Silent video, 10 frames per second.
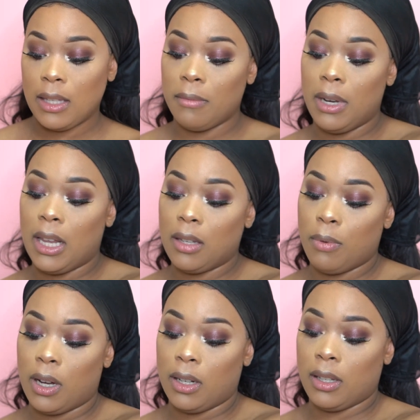NYX
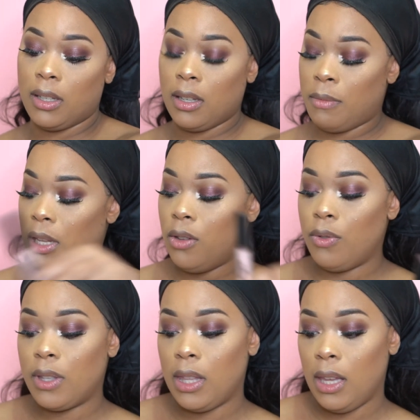products. I'm going to
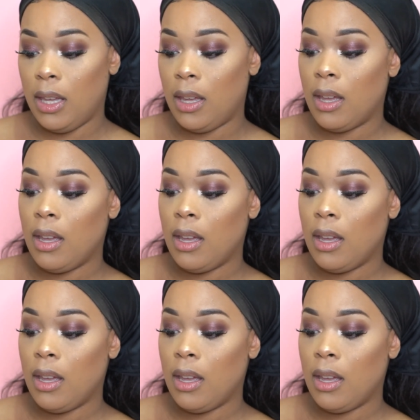use the